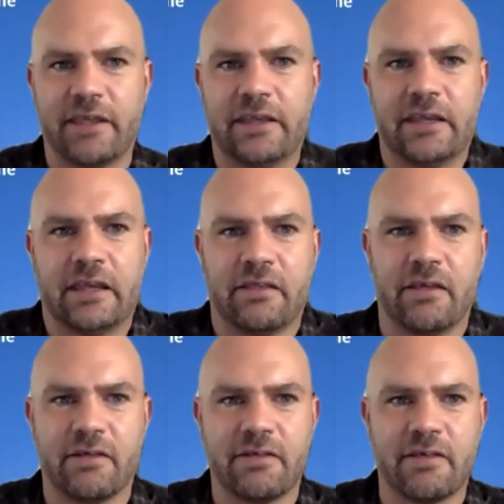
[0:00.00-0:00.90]
thinking and
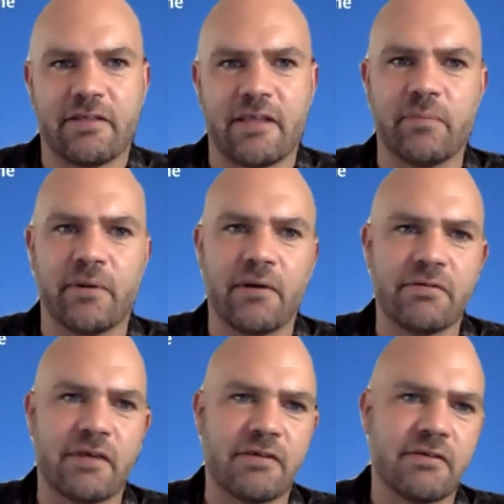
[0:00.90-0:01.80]
assists that
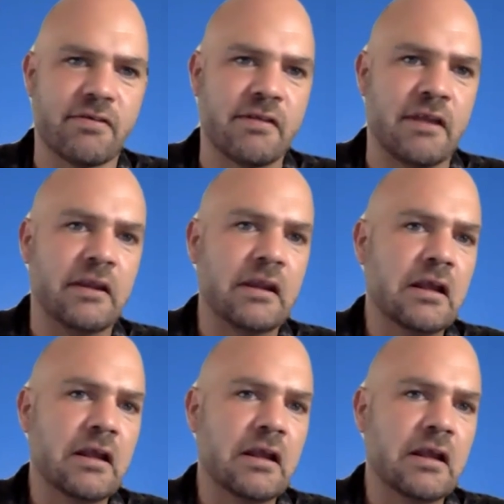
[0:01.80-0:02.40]
process, doesn't it?